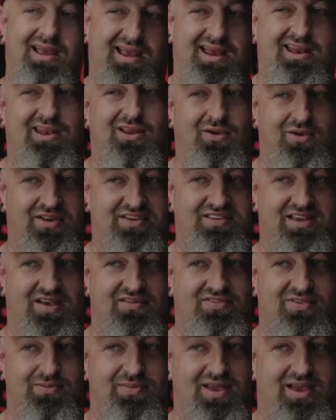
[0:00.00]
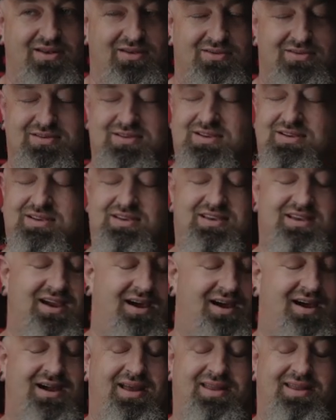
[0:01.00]
and knowing's half the battle.
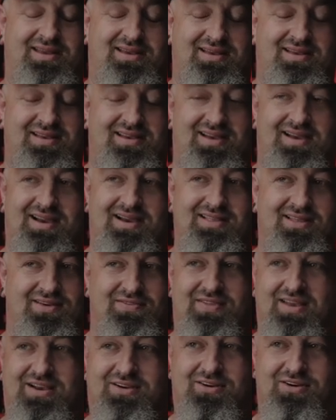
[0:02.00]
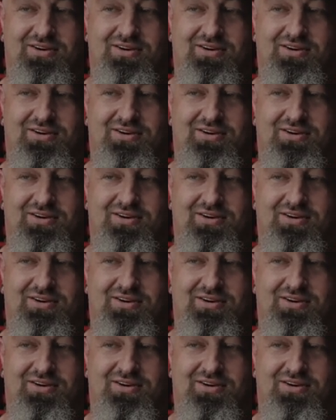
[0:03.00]
God. I love that